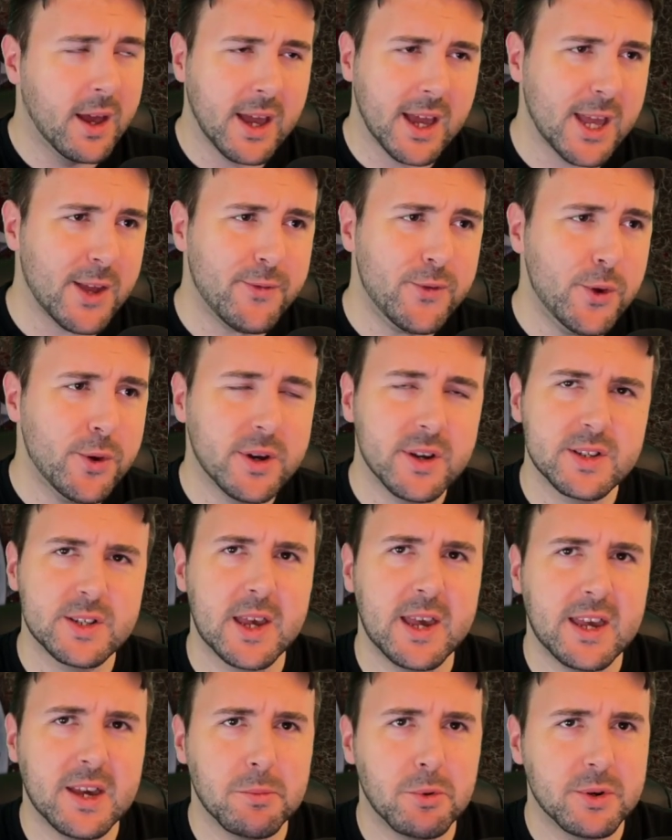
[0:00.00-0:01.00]
If you could
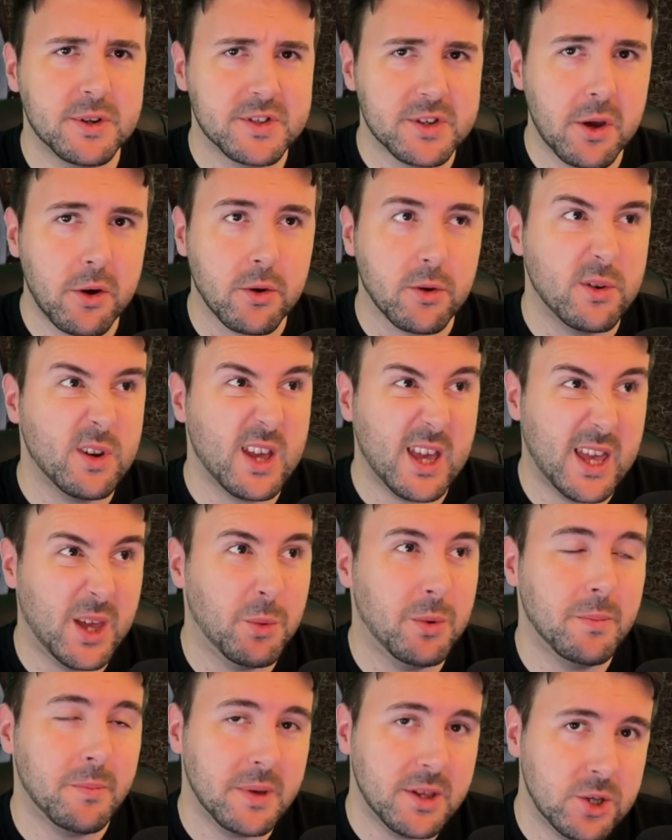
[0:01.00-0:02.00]
take him on his own, he
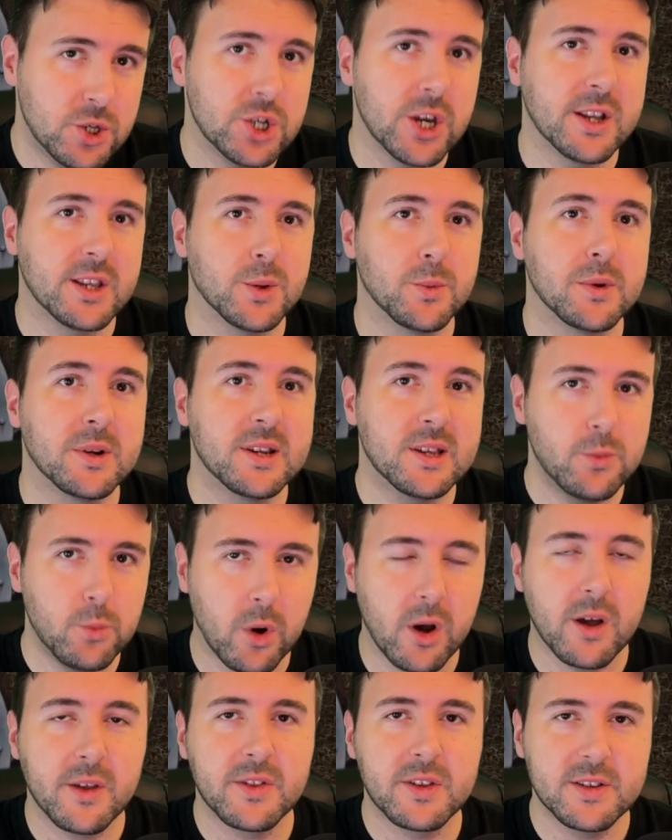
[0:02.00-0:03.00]
would be genuinely
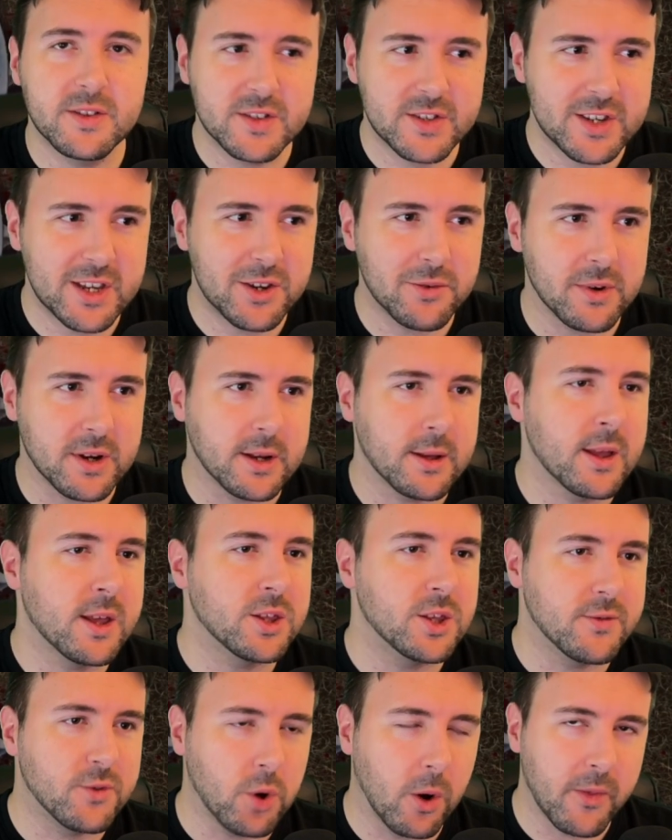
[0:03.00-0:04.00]
worth considering.
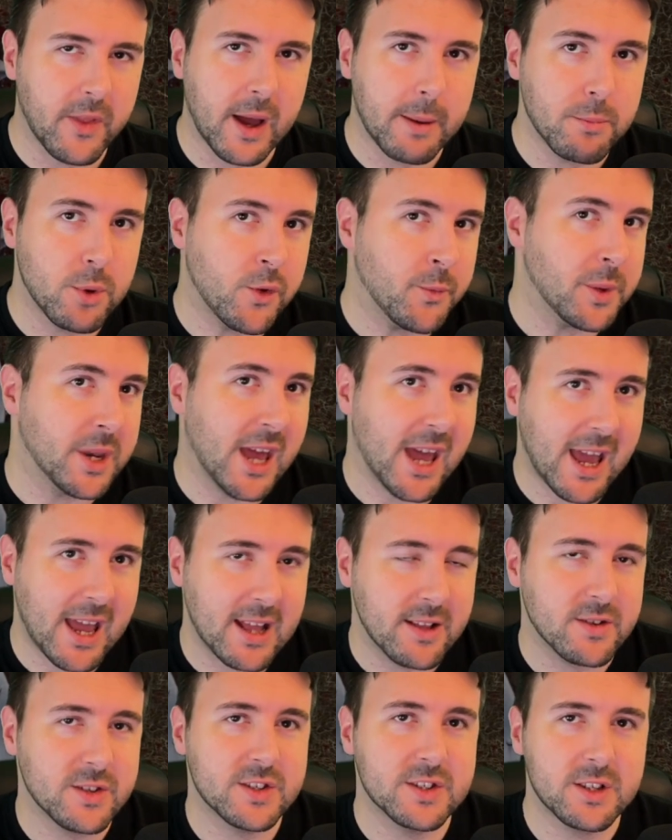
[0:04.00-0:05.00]
You've got that movement
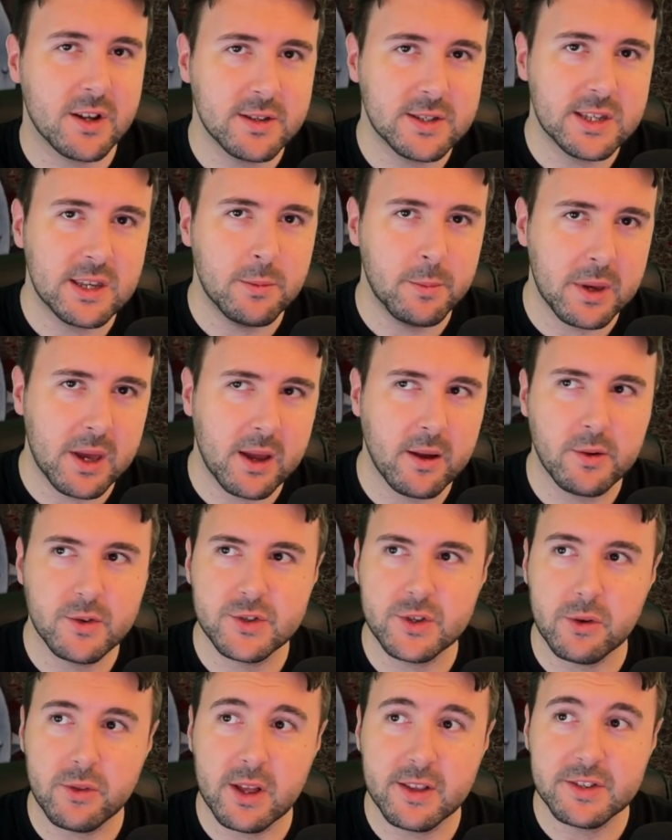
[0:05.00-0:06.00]
8 stunty bit,
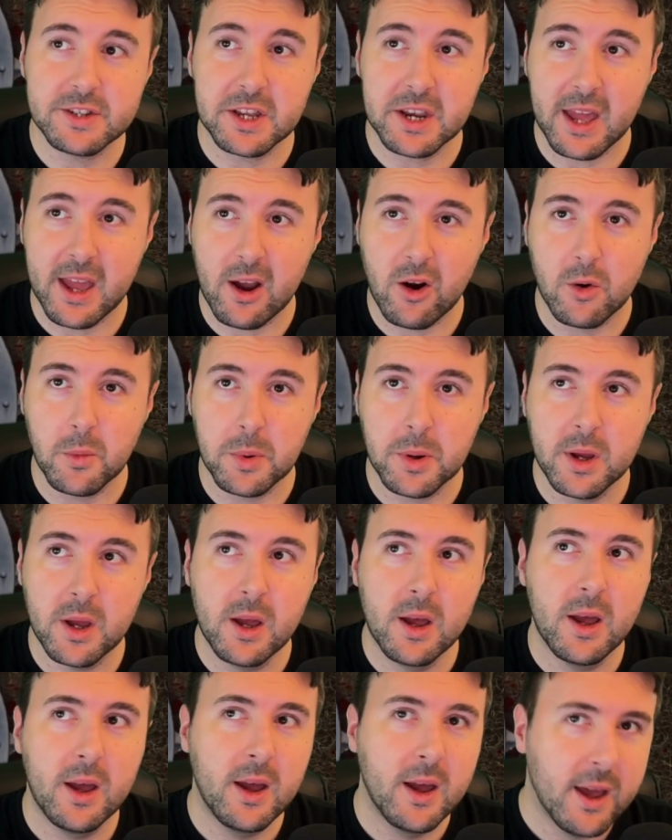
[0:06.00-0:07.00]
so that's going to help
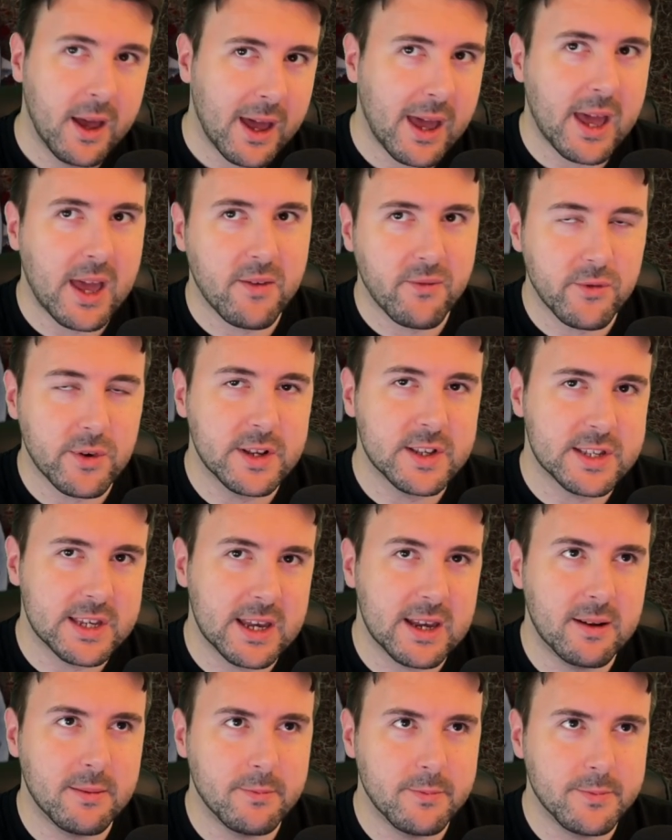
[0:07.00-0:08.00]
every
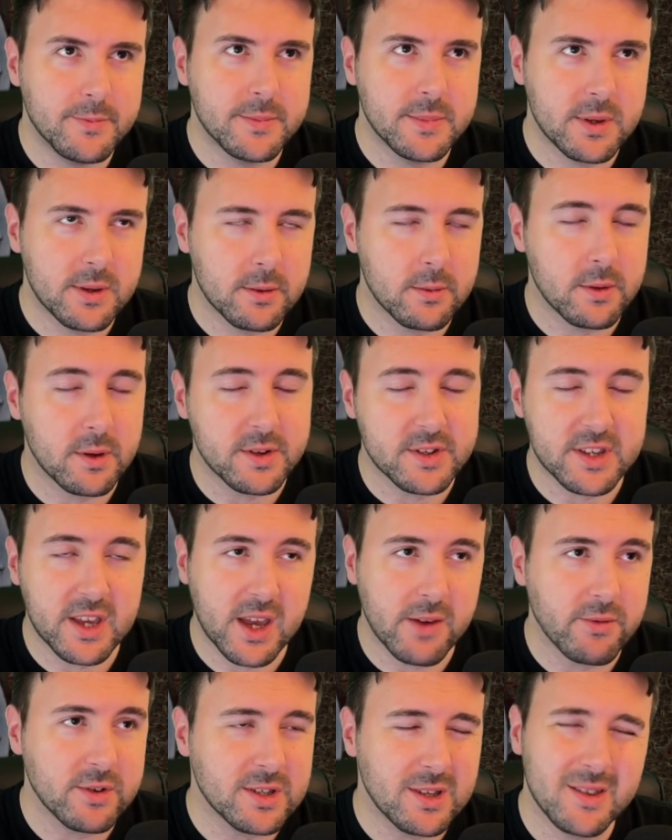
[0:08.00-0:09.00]
team. Well, I say
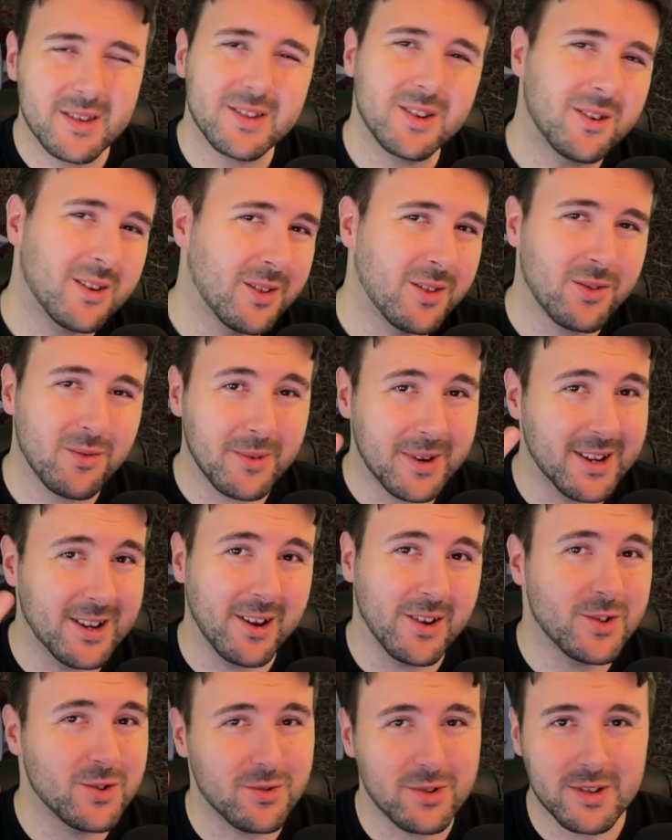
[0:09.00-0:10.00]
every team. There's only three
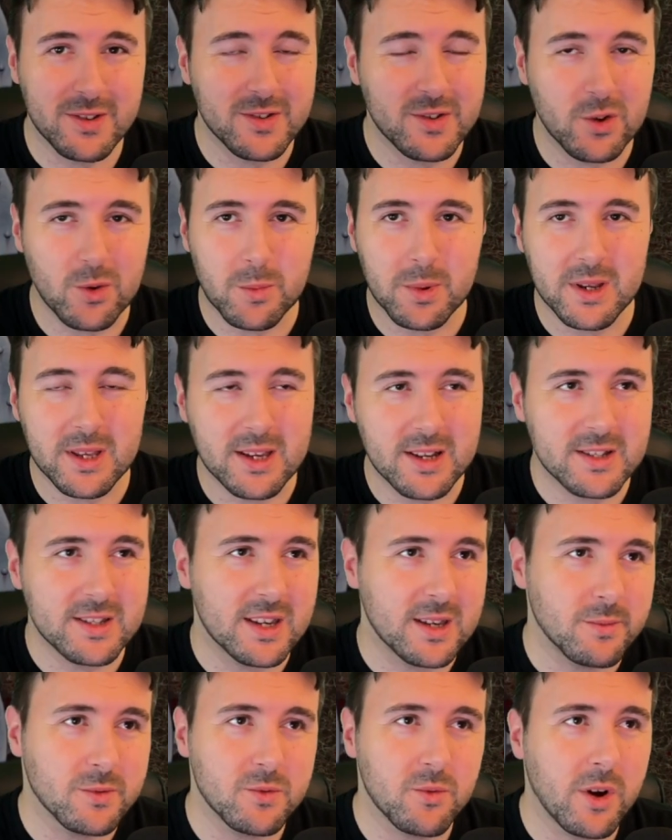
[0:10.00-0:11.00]
Lustrian Super League
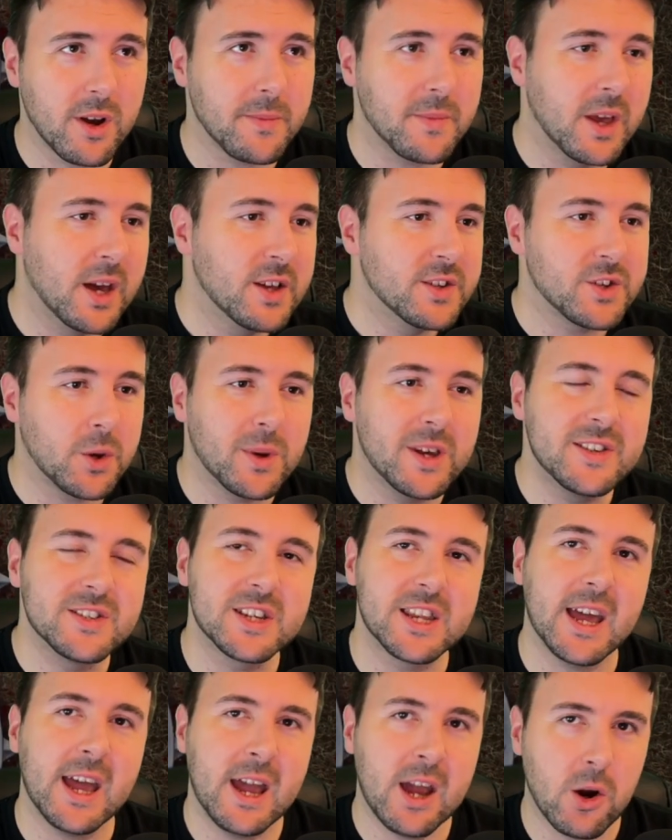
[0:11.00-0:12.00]
teams, right? So he's
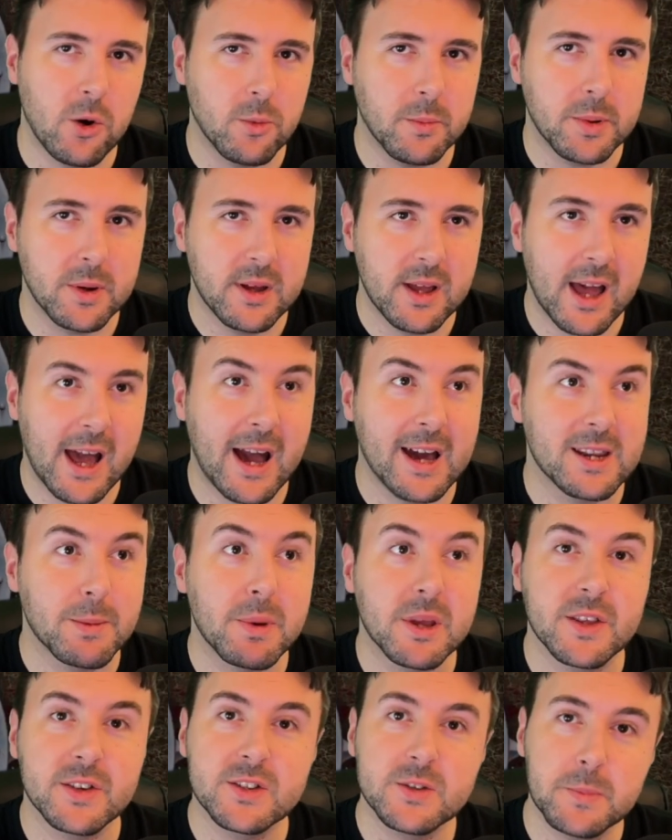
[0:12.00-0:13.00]
going to help add a
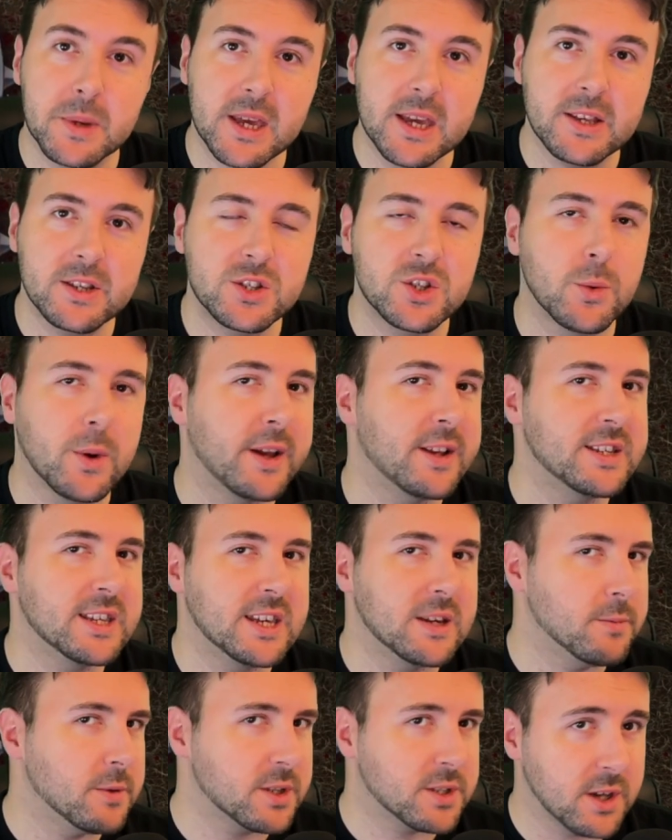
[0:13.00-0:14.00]
bit of speed to a
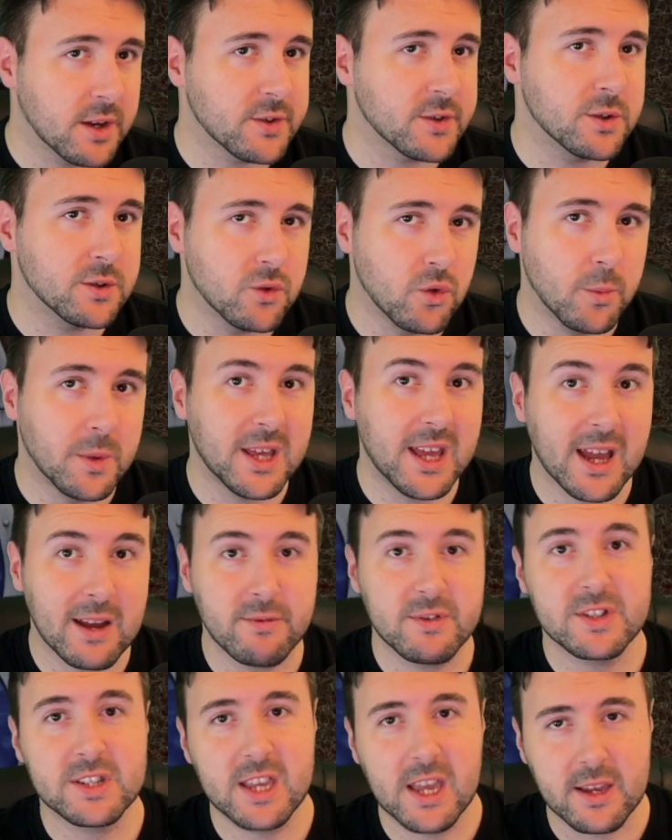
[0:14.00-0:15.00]
team that doesn't normally have
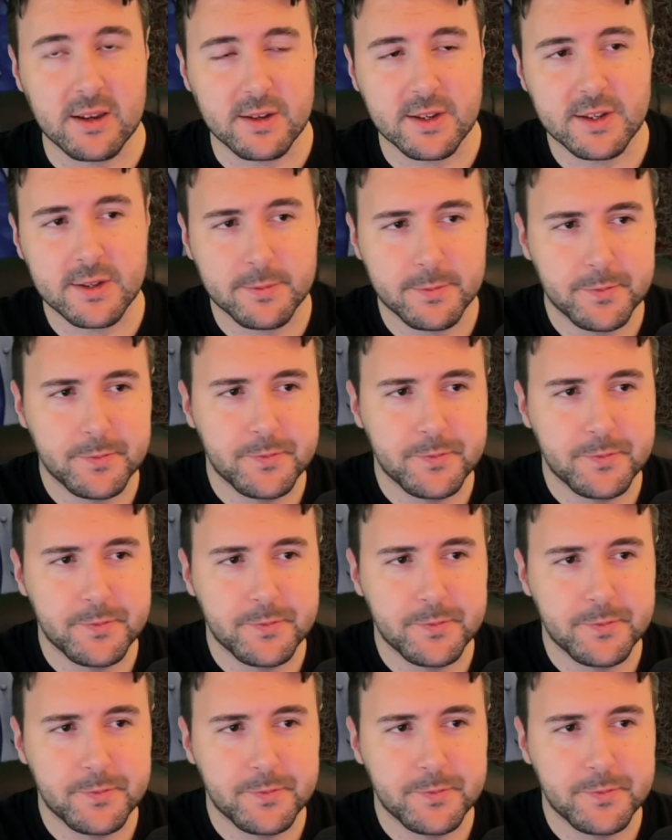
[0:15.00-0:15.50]
skinks.